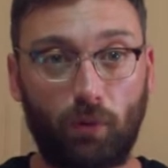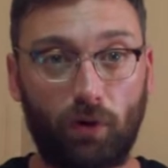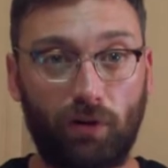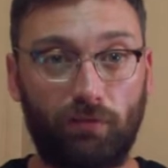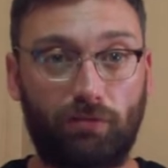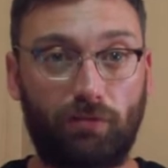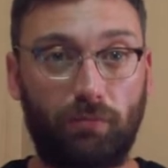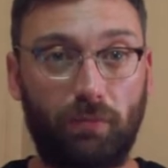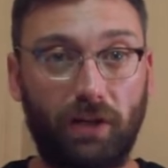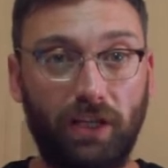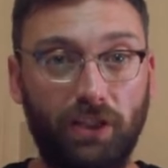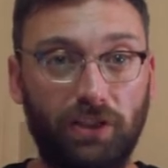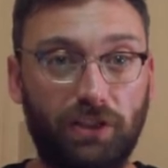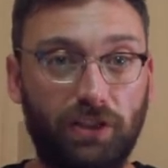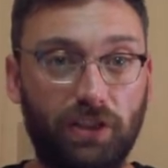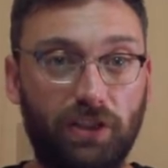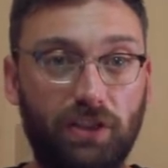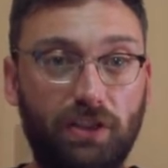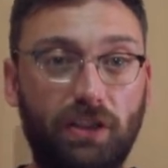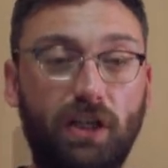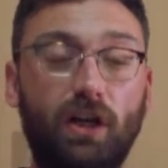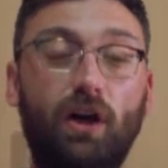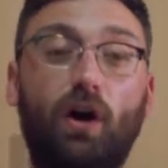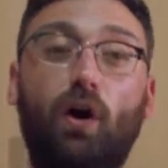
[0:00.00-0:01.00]
more
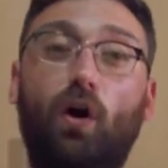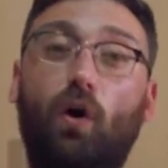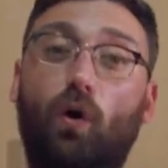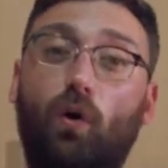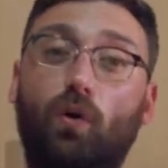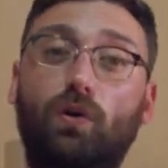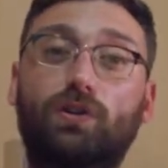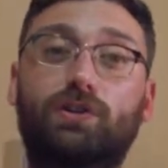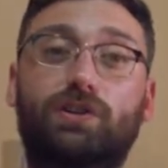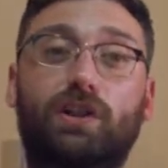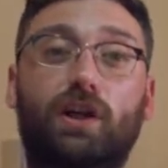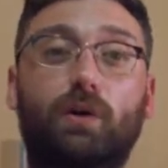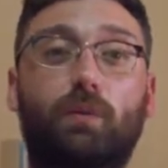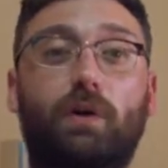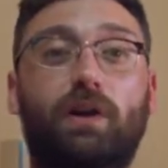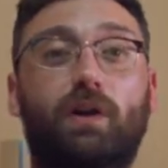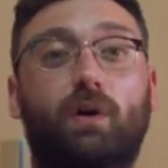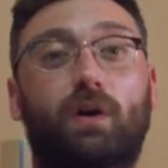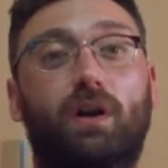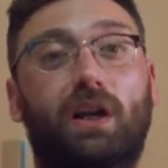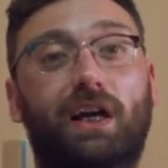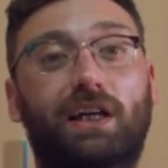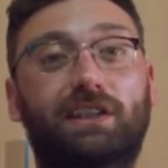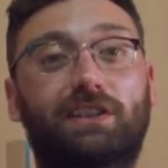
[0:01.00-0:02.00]
information, also where
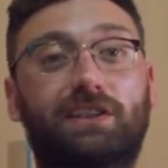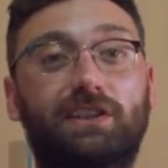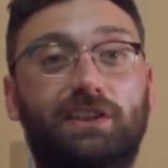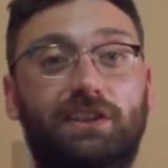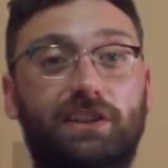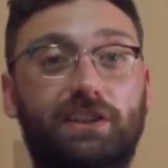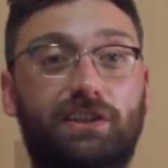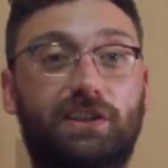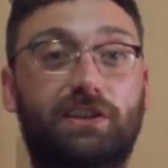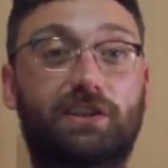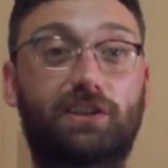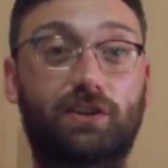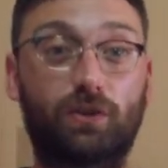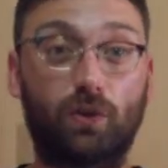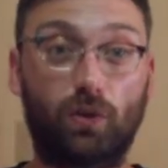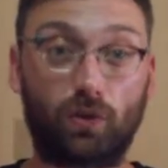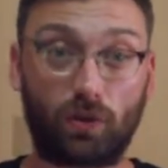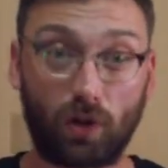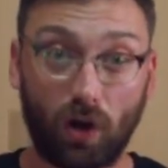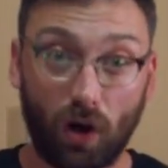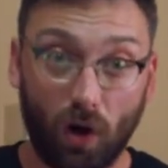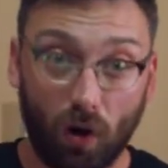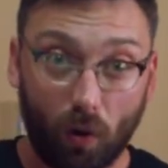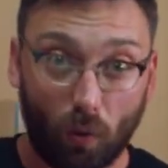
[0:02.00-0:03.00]
your licenses are
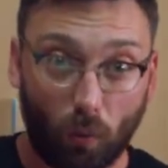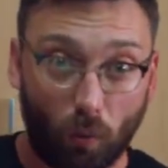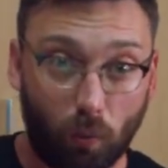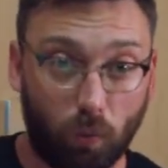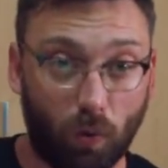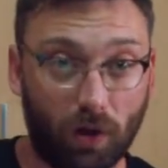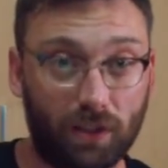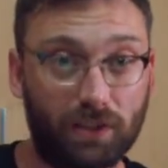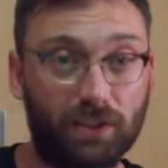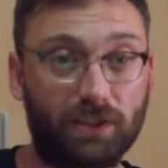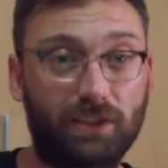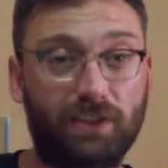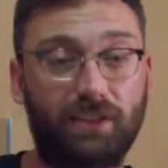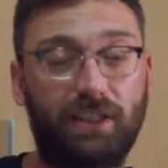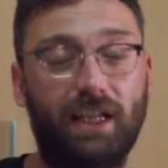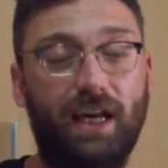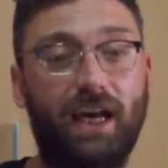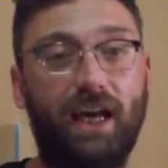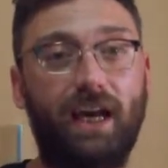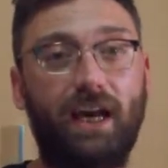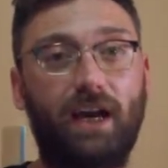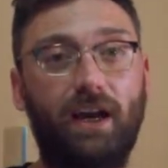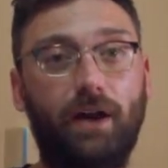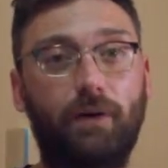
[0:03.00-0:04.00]
stored once
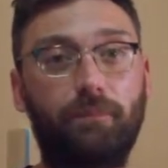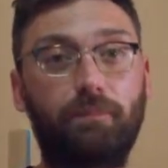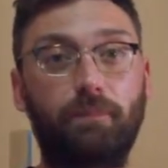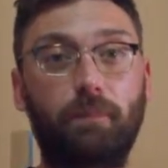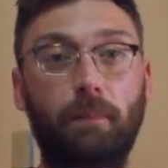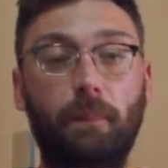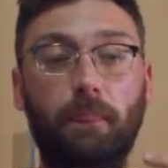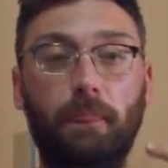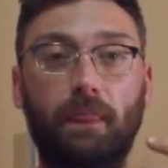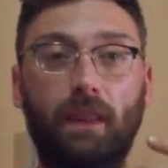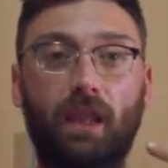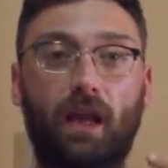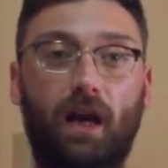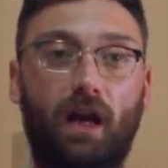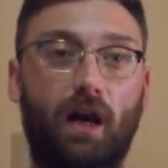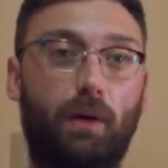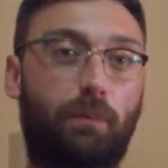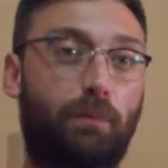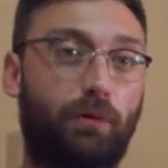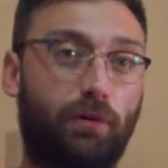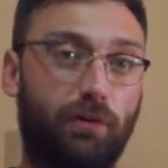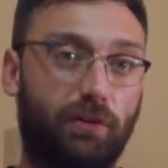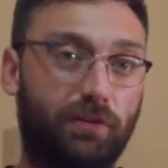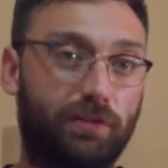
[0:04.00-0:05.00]
they're
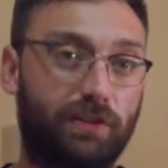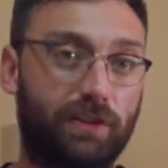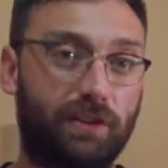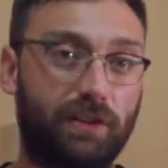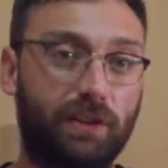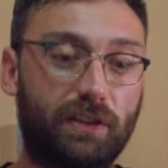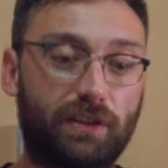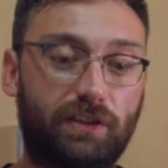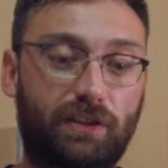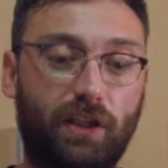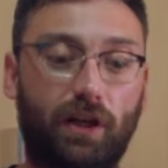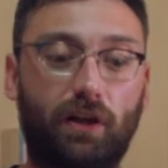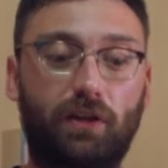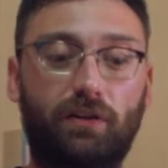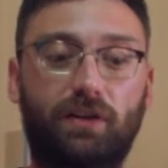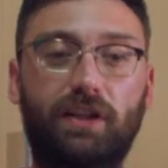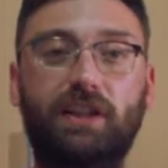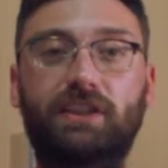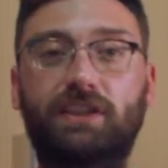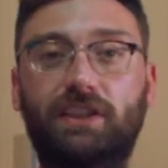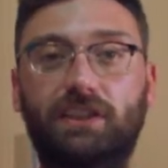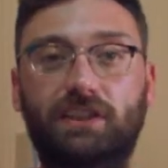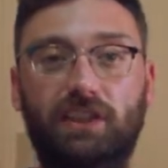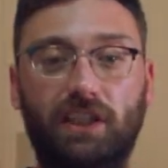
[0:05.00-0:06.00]
approved. So
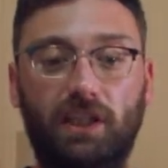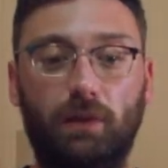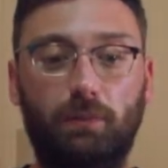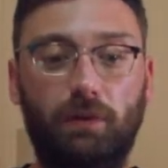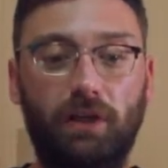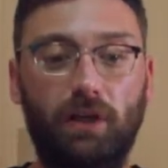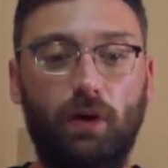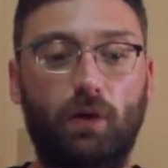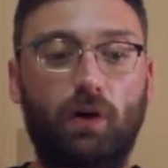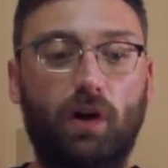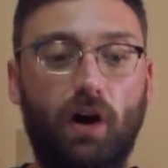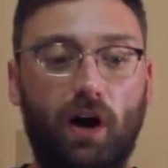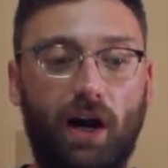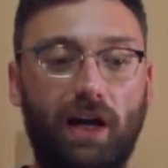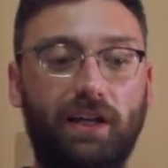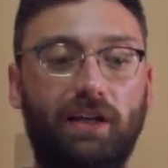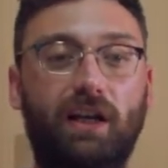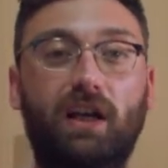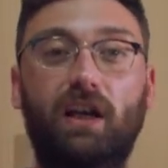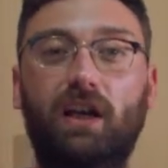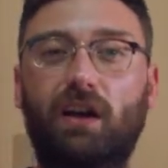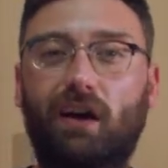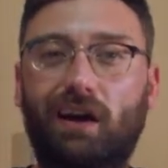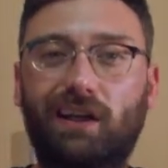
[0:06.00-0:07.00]
this is going to be your
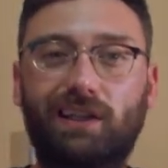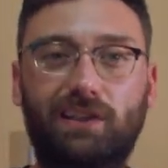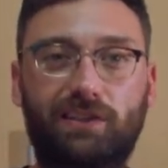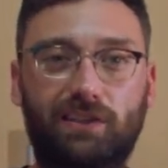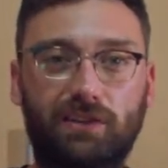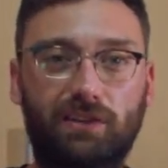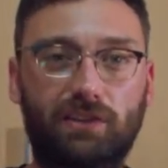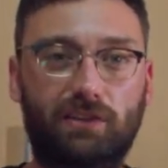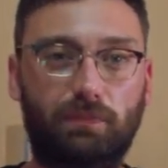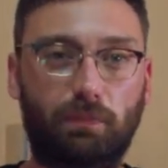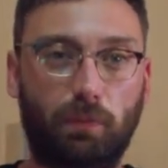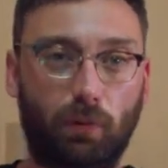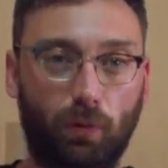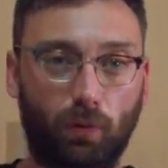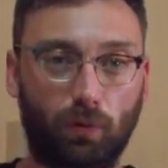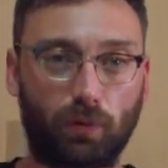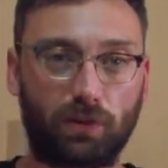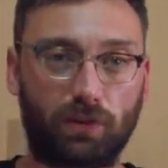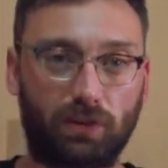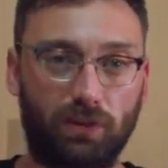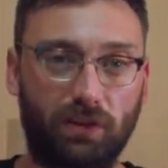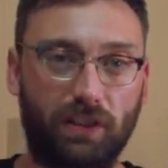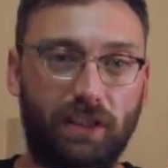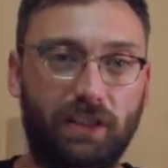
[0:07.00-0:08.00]
kind of license
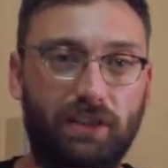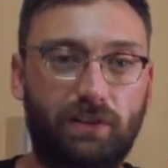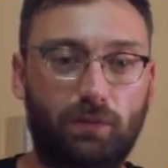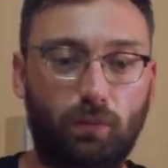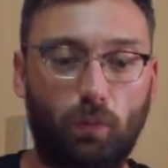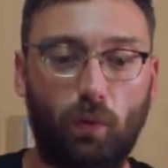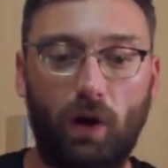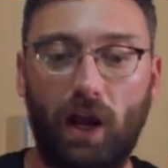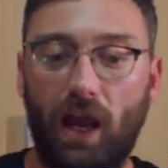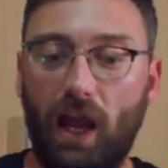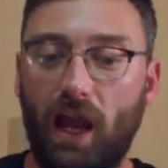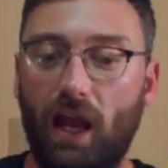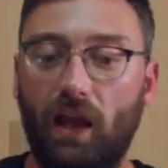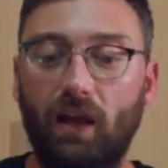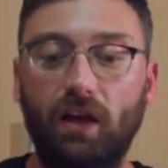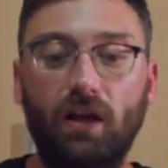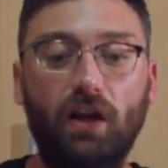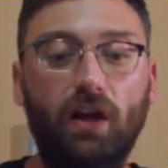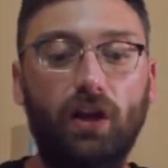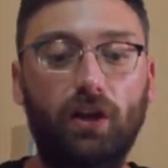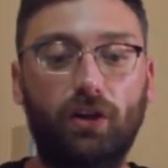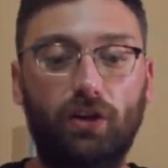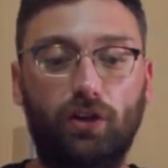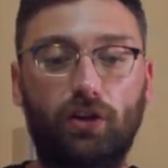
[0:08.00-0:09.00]
portal. It's where
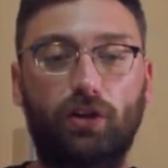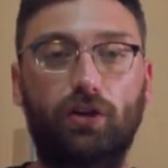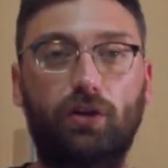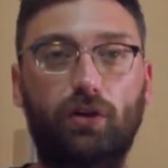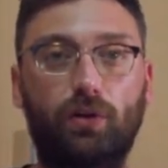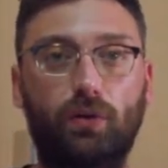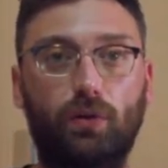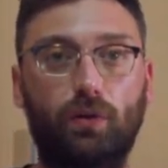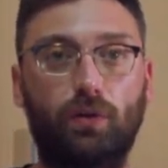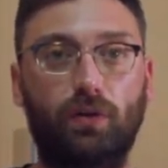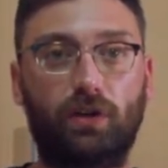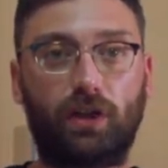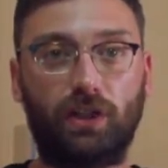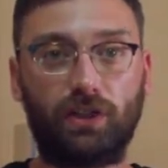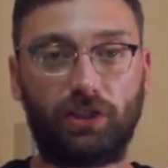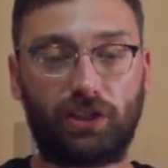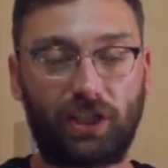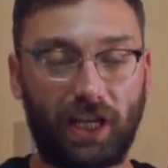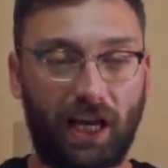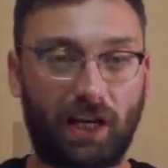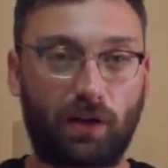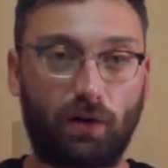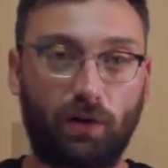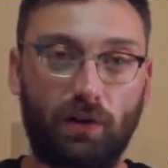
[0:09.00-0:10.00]
you can
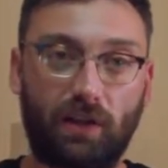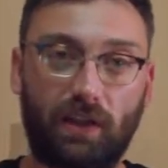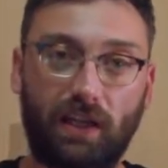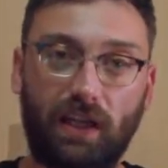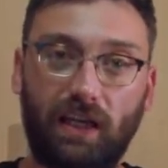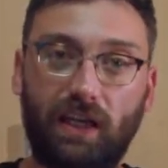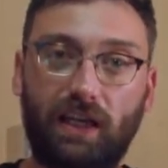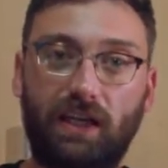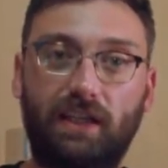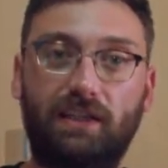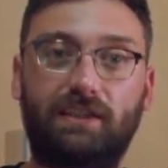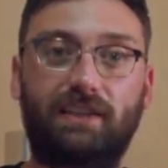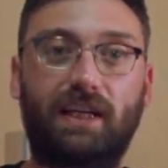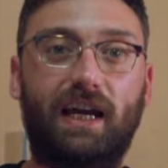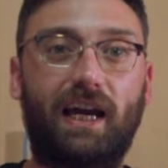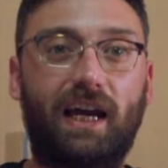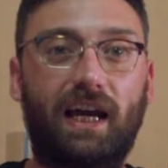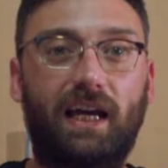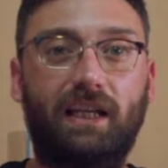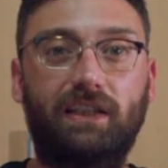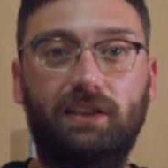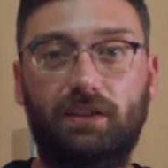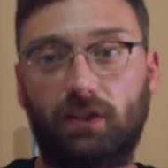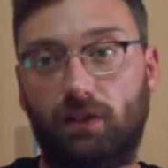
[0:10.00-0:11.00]
check on things,
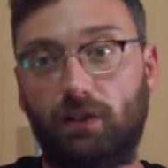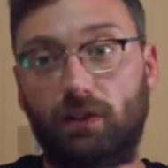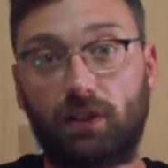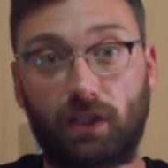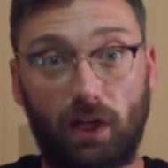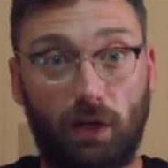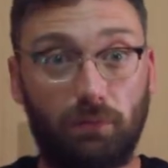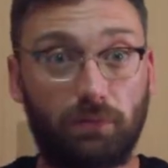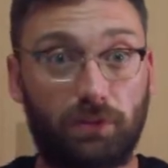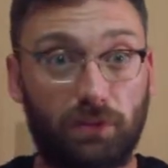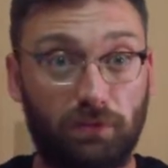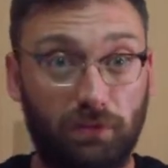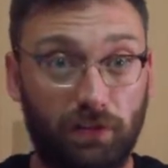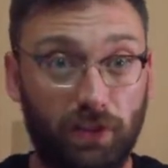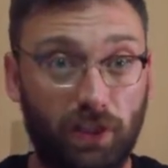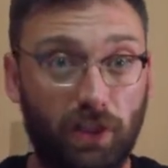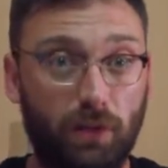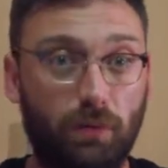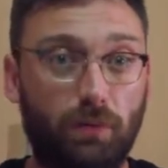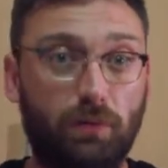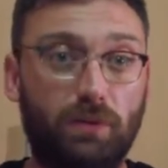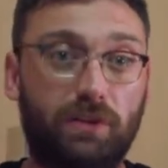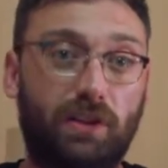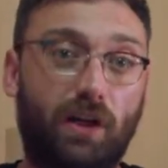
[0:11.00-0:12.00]
and come to
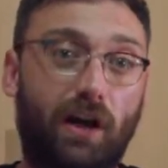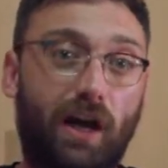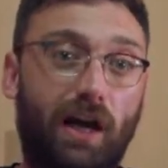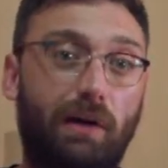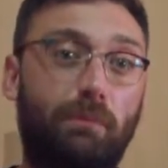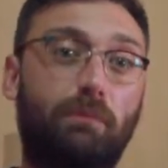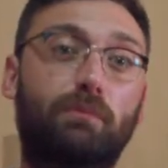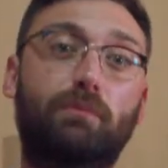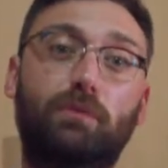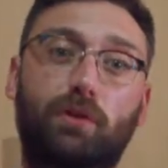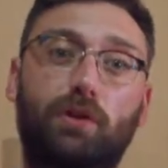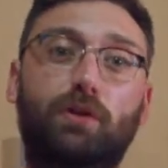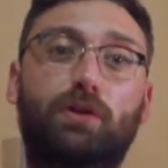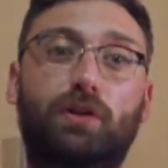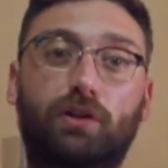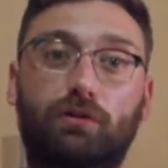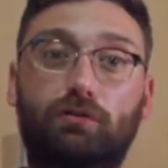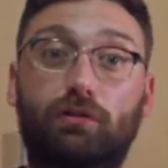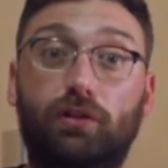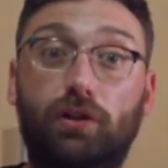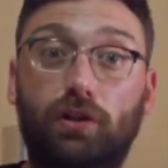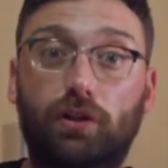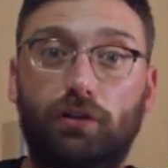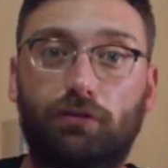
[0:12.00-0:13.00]
renewal time, you
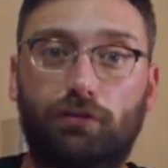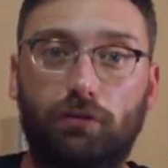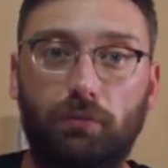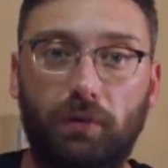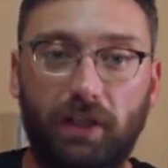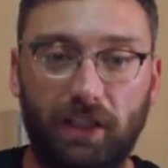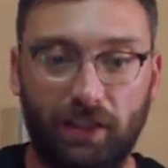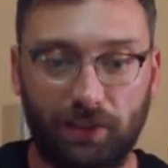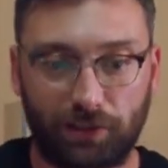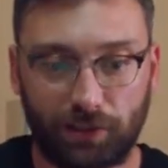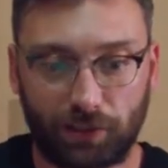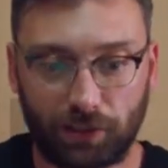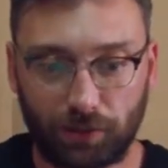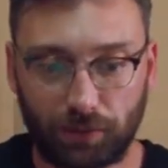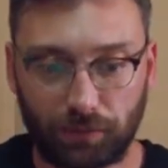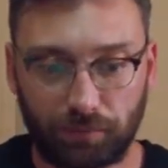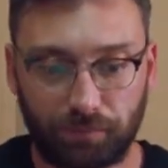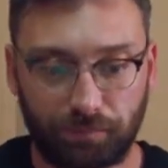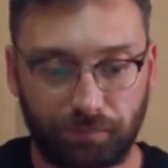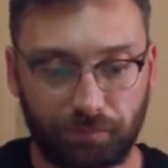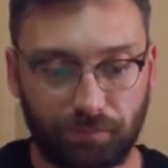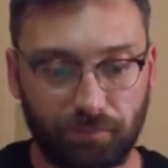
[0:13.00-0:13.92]
can renew from here too.